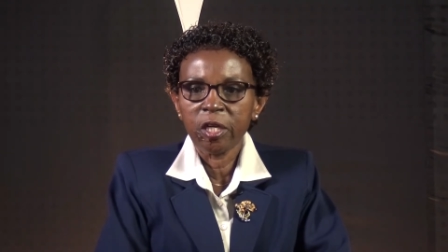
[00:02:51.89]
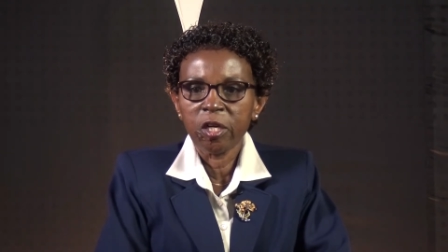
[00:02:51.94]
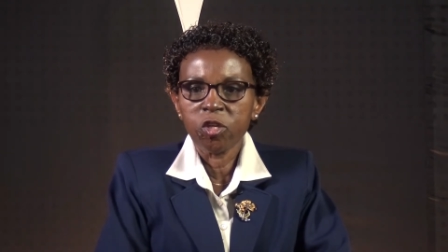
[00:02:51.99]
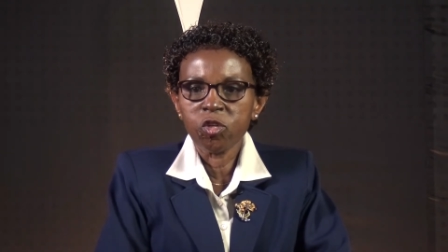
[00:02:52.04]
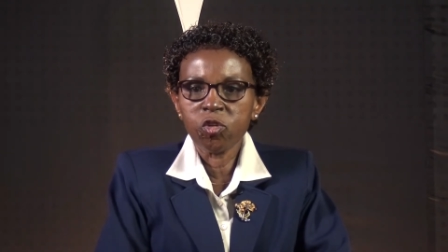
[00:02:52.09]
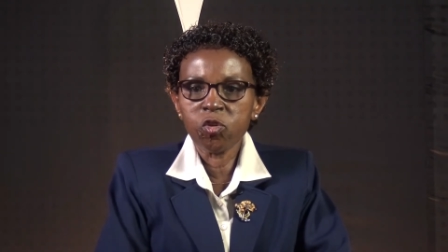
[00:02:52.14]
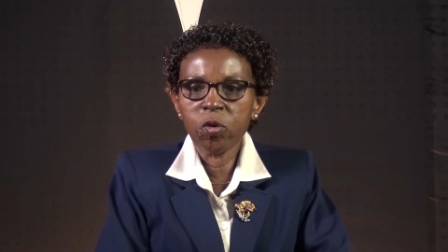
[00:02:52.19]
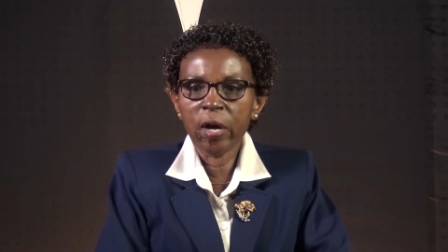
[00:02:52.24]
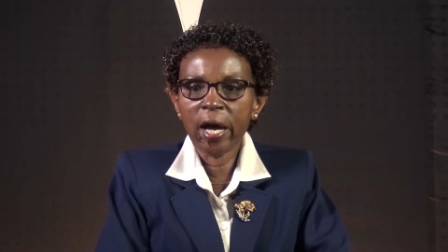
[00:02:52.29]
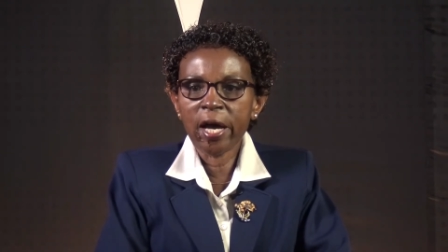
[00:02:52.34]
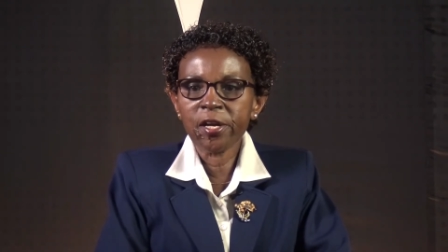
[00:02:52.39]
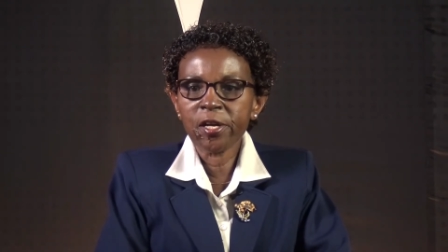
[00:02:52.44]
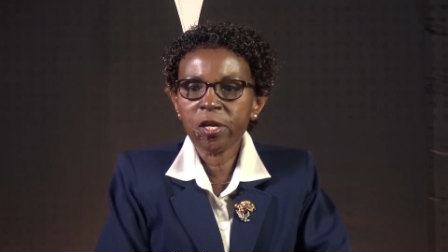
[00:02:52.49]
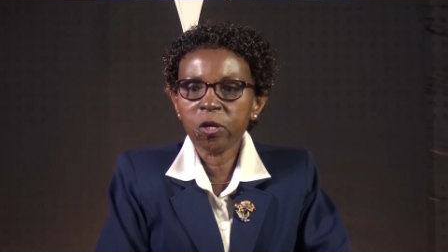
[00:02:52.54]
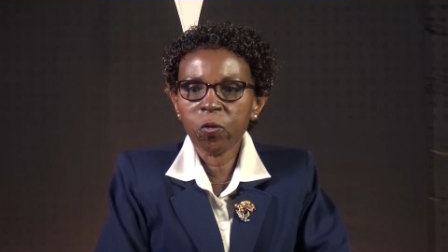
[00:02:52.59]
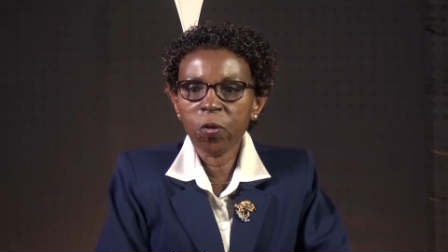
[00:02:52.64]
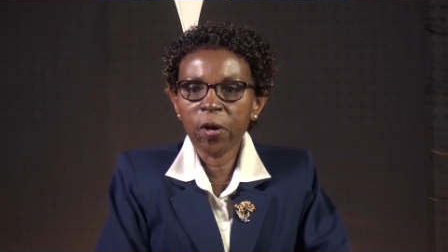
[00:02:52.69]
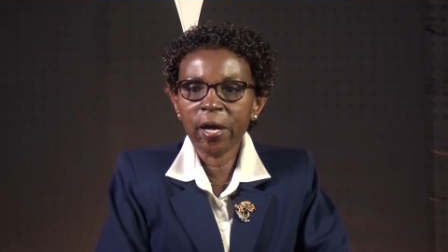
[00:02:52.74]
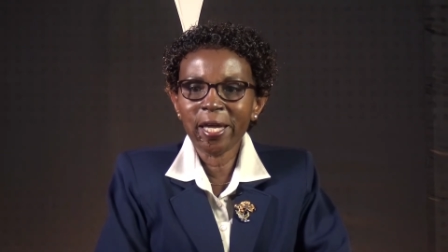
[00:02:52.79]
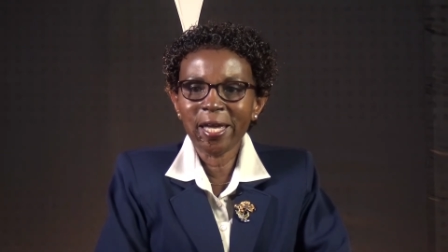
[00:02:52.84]
you are
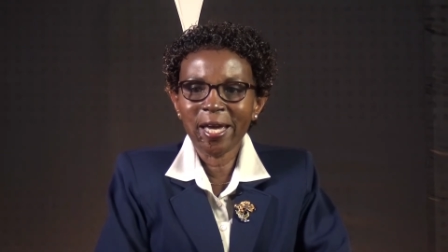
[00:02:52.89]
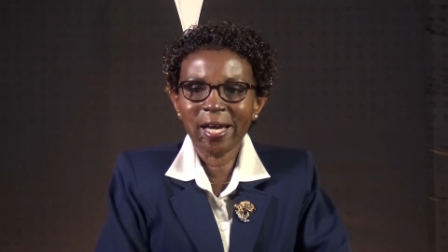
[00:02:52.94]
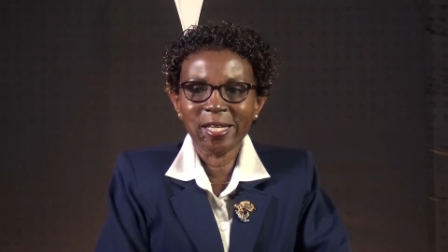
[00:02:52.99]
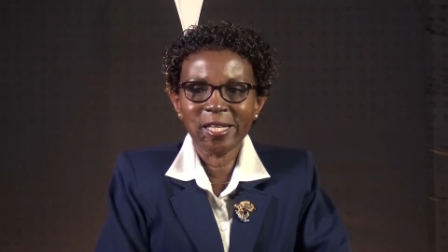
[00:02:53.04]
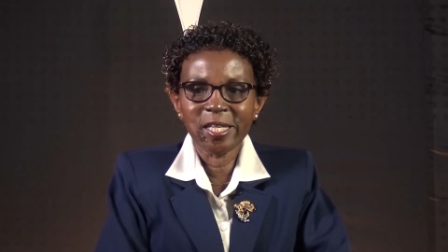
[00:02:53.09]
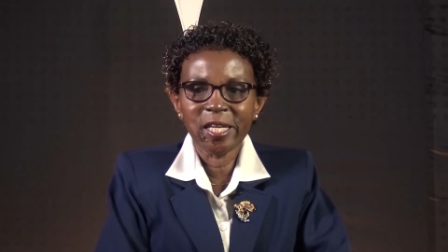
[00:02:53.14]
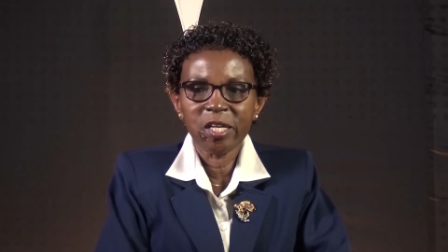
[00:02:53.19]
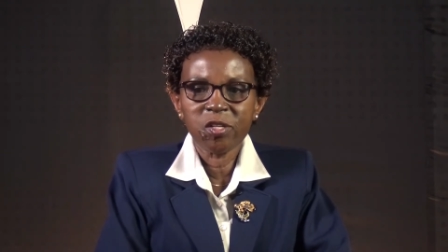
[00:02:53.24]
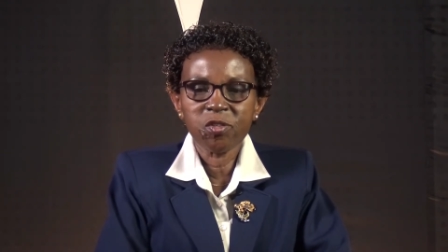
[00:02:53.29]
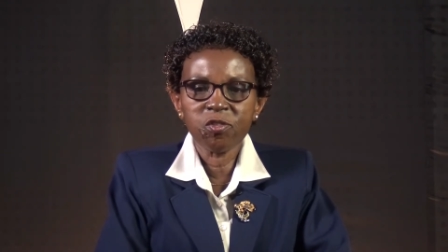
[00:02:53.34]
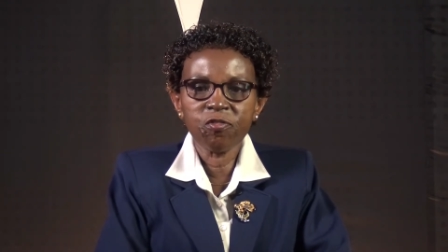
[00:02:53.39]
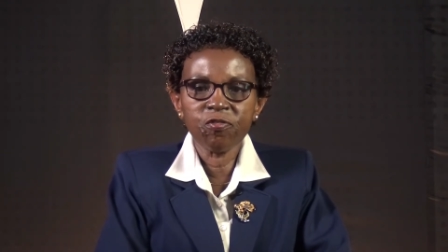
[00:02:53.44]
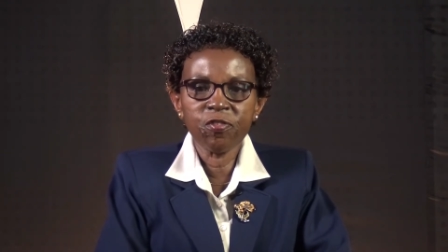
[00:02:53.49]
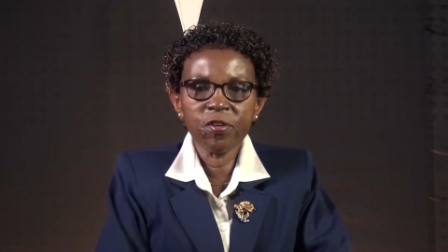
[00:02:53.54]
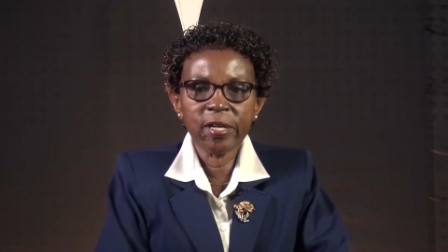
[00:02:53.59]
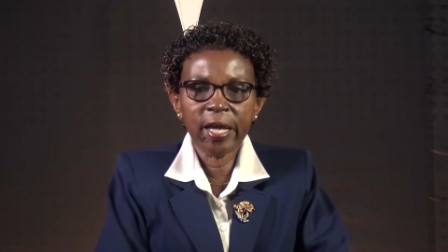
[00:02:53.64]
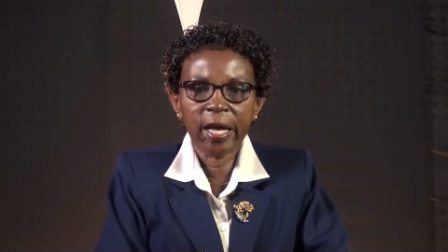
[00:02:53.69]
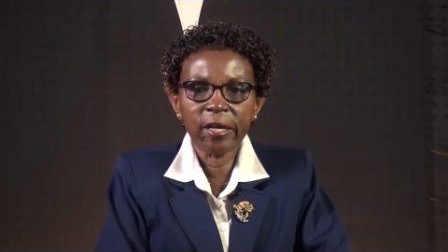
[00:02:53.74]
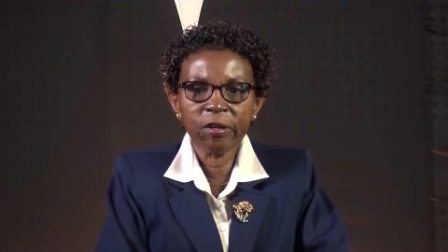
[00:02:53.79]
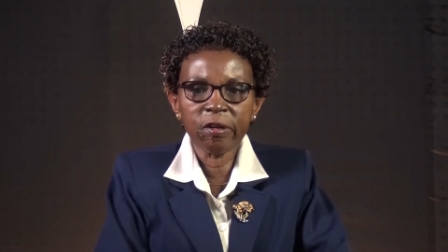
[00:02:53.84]
required to fill
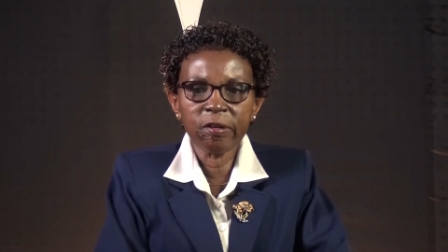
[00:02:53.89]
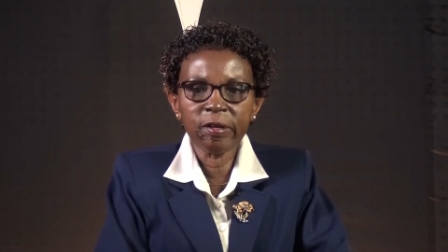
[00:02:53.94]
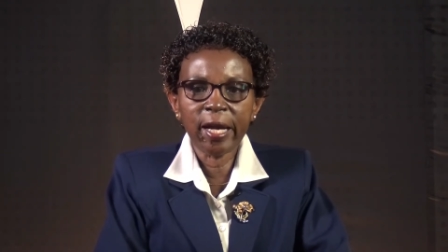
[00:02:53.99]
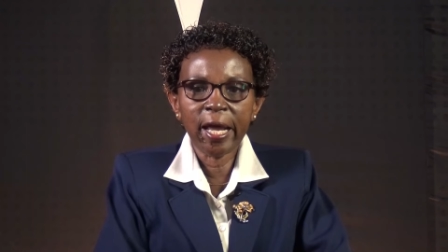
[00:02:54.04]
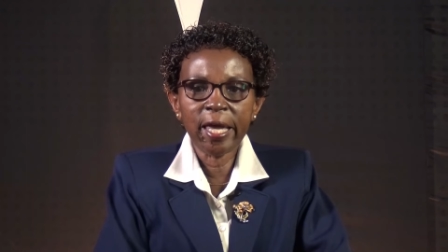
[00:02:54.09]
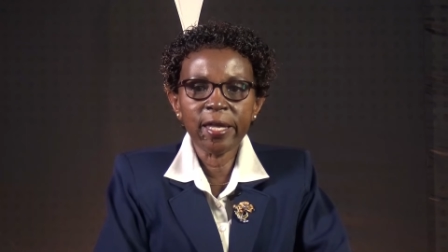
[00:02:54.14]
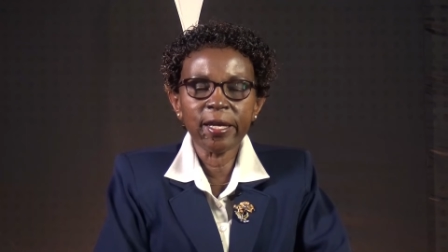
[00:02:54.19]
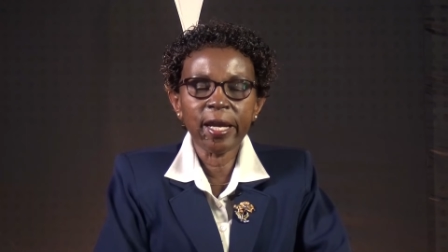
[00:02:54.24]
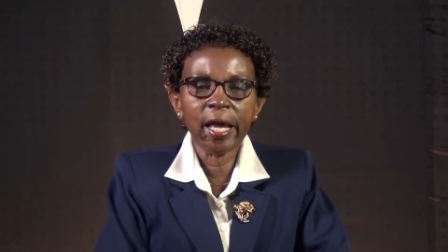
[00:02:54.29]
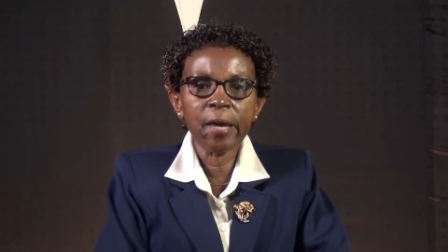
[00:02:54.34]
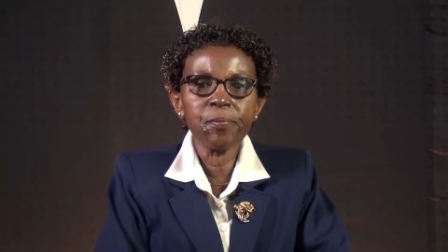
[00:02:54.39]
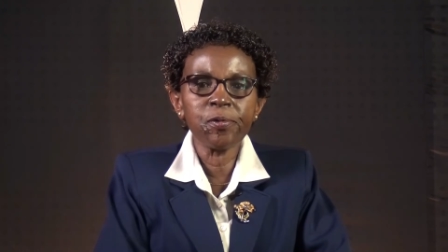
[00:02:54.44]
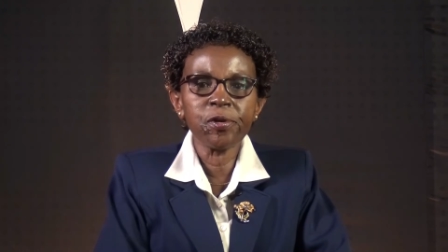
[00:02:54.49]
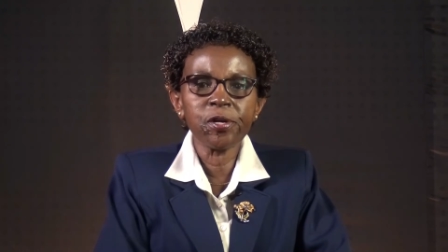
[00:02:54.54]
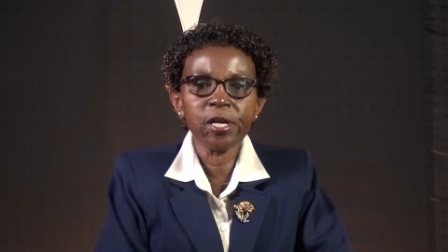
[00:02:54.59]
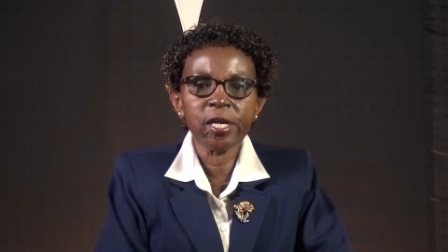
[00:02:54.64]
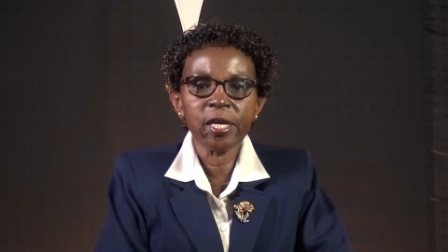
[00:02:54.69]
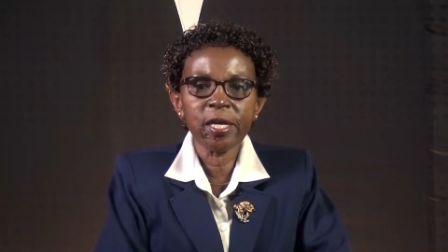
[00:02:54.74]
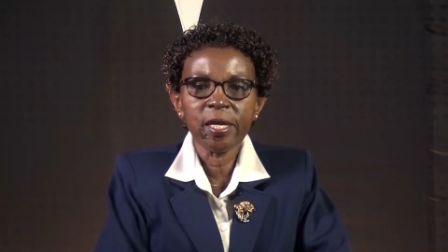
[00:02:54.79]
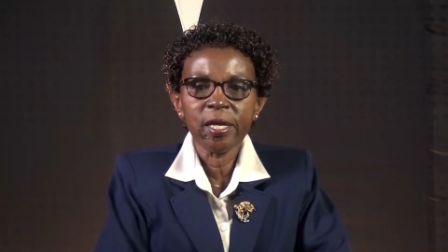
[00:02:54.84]
an online
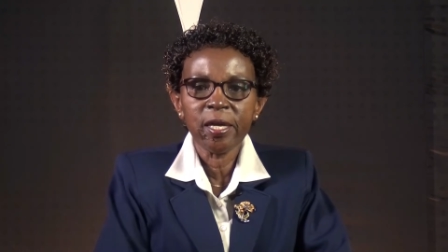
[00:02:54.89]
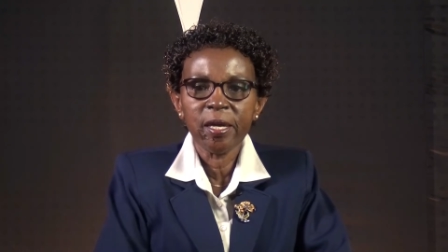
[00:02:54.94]
library